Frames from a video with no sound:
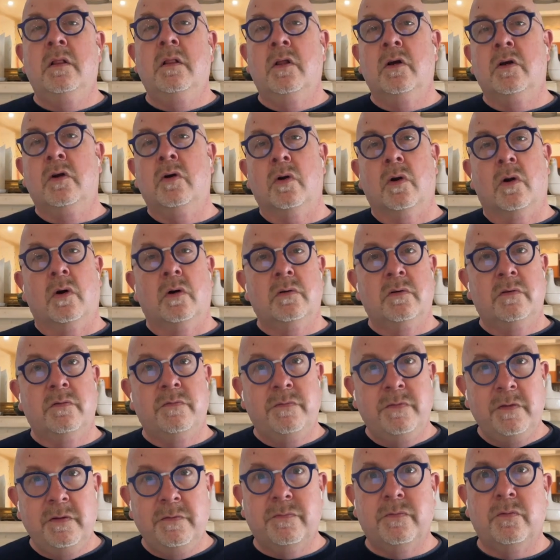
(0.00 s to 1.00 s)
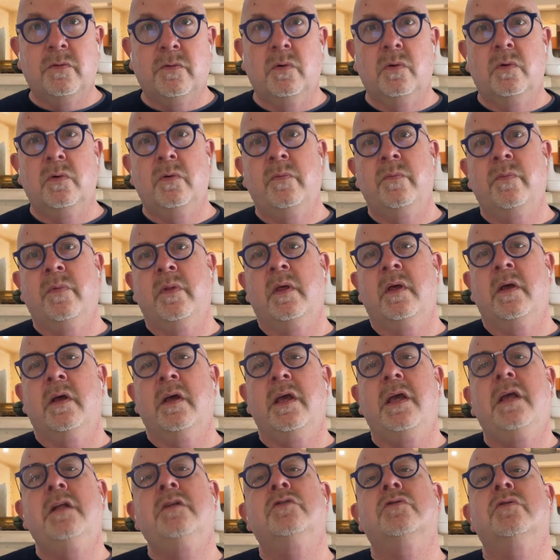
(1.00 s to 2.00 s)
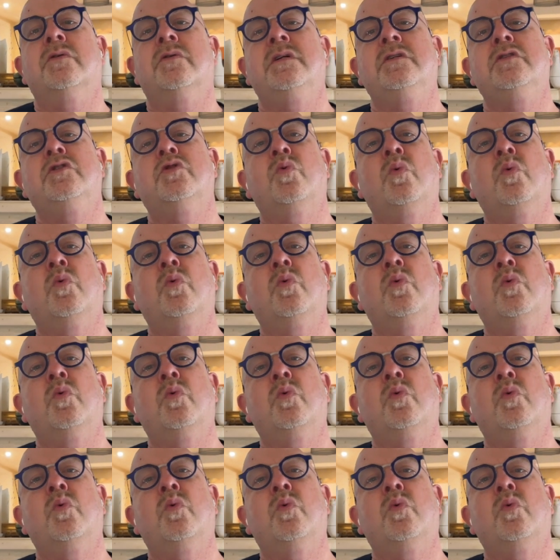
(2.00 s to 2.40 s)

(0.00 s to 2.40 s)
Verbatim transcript: Le Grand Véfour, injuring